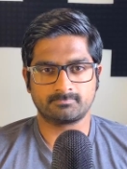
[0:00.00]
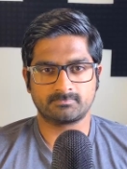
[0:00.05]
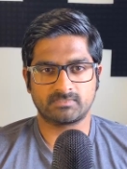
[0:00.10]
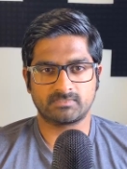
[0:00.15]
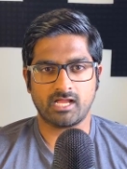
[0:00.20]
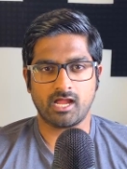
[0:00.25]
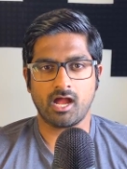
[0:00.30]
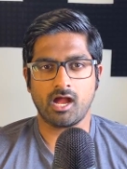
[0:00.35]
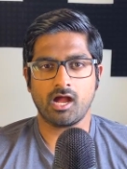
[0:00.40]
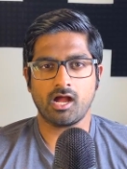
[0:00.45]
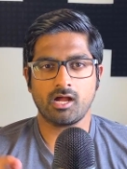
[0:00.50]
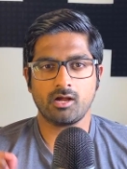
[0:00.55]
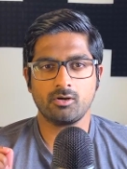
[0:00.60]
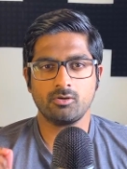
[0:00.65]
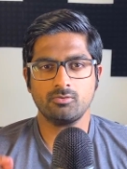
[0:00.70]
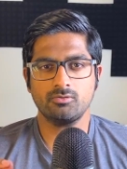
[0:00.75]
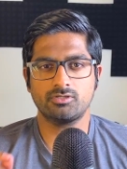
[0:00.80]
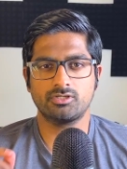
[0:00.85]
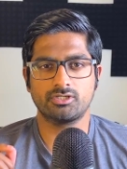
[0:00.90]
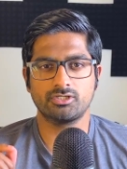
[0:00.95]

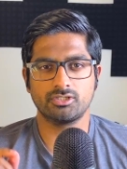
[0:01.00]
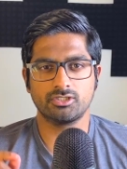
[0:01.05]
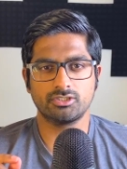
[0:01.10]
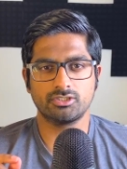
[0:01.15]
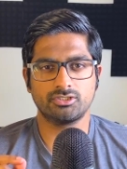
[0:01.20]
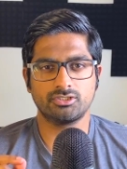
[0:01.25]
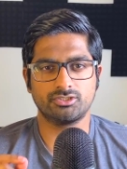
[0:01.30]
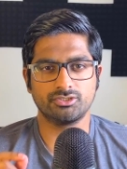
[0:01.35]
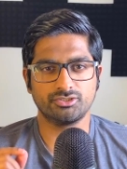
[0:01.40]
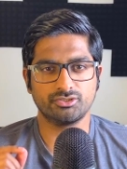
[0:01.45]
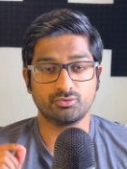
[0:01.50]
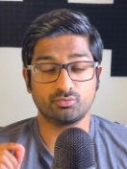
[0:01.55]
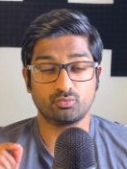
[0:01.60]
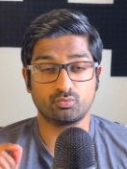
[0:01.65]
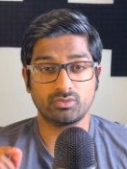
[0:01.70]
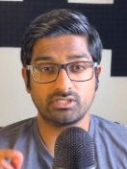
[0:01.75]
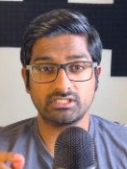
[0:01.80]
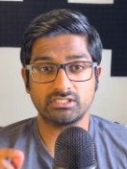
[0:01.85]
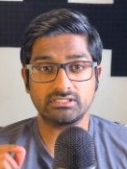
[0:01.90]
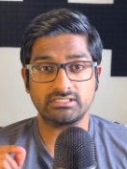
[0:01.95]
how good do you
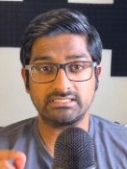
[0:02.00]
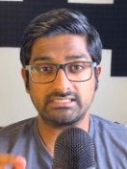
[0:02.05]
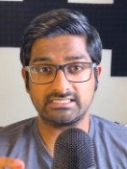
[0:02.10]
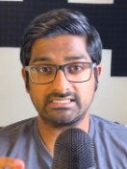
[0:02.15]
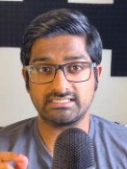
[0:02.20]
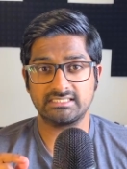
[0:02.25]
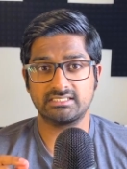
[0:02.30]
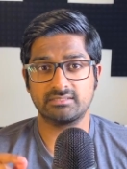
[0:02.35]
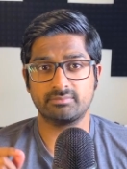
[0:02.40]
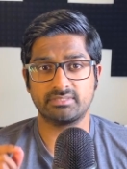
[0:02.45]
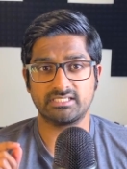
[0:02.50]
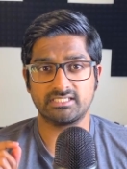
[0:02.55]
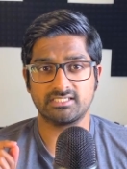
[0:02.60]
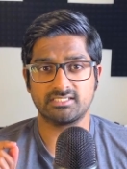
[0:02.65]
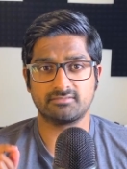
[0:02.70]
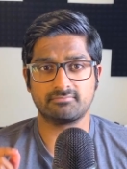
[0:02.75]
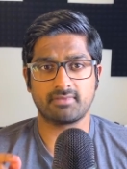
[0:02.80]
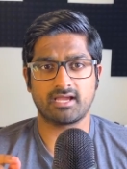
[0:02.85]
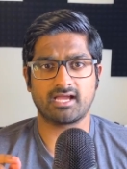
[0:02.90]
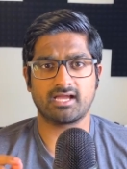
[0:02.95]
really need to be
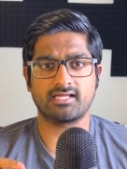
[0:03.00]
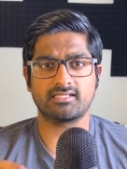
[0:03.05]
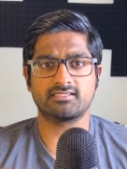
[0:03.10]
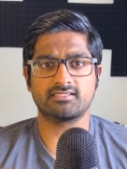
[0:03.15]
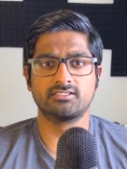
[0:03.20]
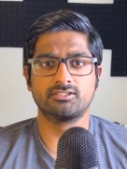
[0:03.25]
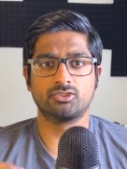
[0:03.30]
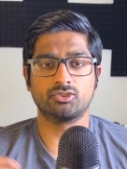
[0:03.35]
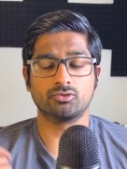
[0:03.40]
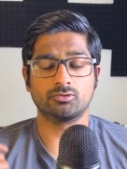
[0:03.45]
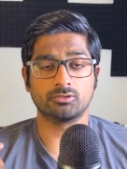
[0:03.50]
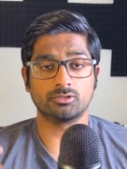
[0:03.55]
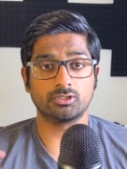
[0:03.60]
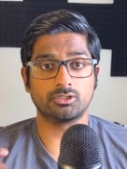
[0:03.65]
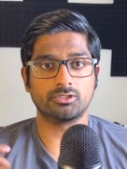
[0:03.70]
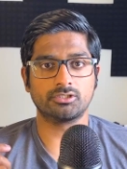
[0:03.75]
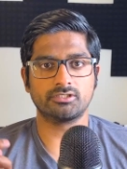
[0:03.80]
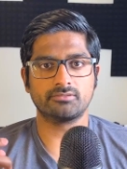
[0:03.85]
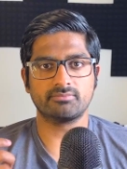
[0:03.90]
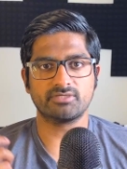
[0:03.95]
in math to
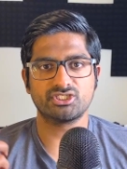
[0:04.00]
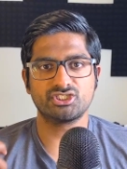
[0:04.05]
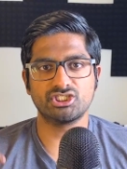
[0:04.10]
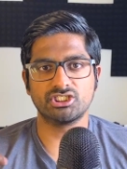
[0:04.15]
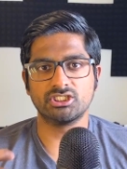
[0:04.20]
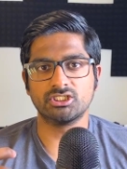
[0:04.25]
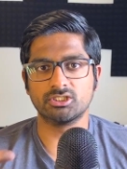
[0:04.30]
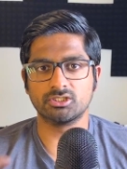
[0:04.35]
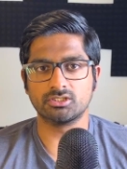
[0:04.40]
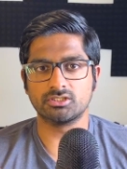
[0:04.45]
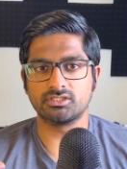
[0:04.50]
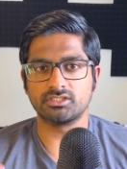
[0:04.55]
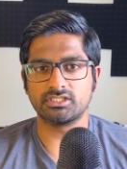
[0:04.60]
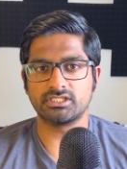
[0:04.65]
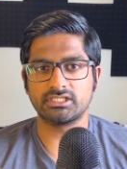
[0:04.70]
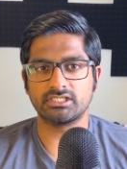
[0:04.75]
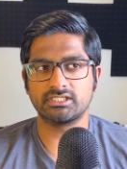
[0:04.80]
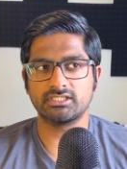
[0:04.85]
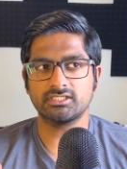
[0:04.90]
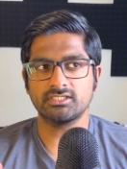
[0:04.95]
learn machine
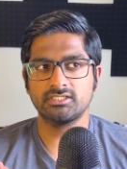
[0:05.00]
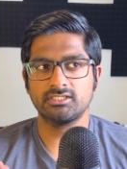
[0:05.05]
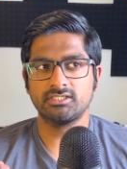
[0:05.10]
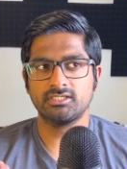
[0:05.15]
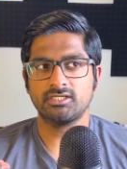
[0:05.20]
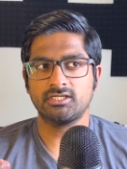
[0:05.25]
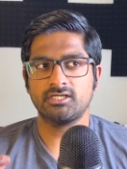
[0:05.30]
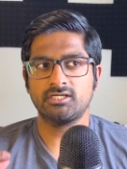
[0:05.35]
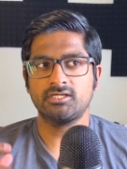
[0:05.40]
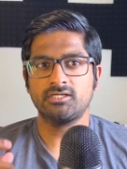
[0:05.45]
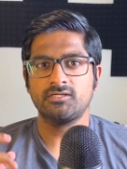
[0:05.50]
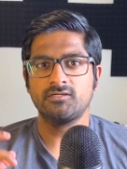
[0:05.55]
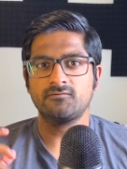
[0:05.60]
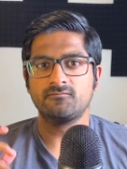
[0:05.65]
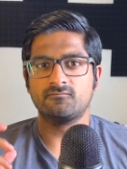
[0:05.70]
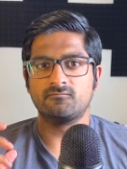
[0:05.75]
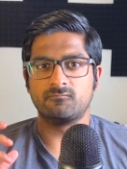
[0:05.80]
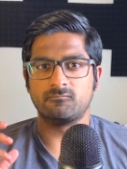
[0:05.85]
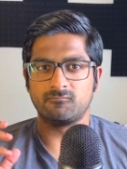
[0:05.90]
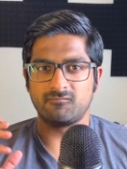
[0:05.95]
learning?
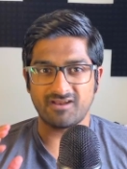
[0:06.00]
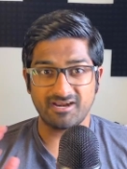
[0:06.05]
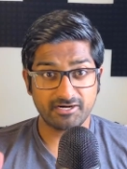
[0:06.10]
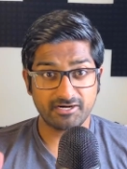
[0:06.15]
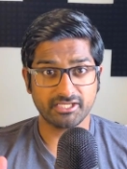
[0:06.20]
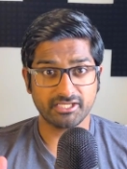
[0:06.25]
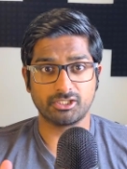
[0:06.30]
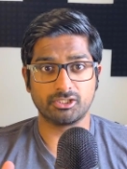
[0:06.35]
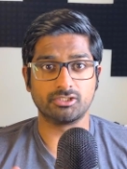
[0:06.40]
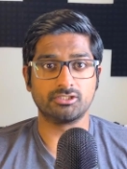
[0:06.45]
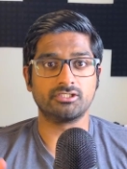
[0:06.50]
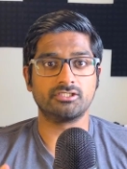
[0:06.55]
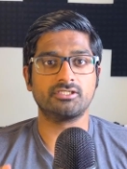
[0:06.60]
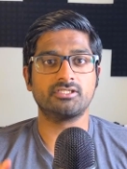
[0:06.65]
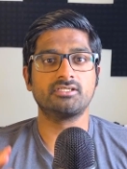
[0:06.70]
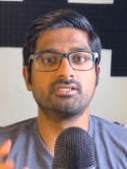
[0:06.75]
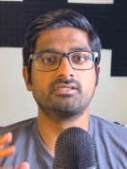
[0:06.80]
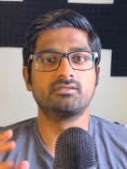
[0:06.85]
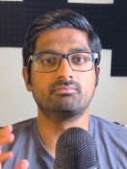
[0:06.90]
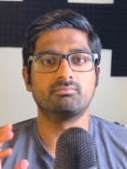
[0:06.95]
Very
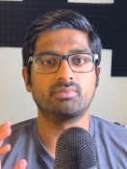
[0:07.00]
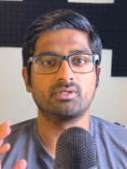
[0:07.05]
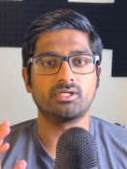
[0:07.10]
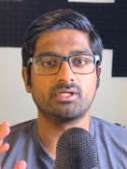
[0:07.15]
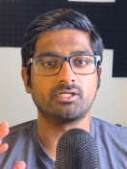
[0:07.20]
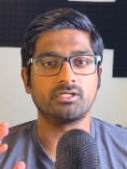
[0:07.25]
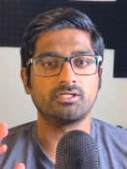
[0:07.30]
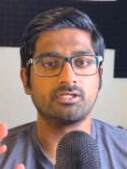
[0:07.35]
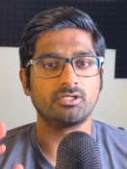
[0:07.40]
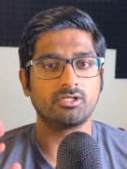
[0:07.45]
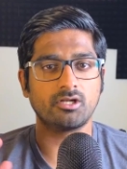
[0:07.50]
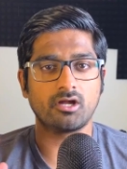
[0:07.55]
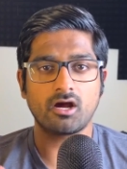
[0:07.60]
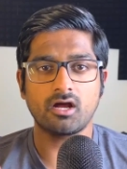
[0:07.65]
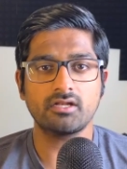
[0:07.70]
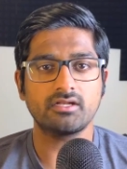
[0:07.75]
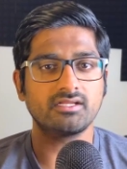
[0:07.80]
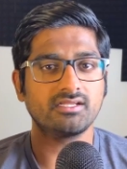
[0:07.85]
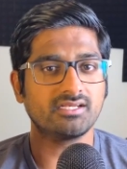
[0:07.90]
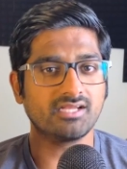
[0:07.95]
good, but
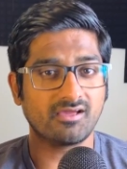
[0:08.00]
not in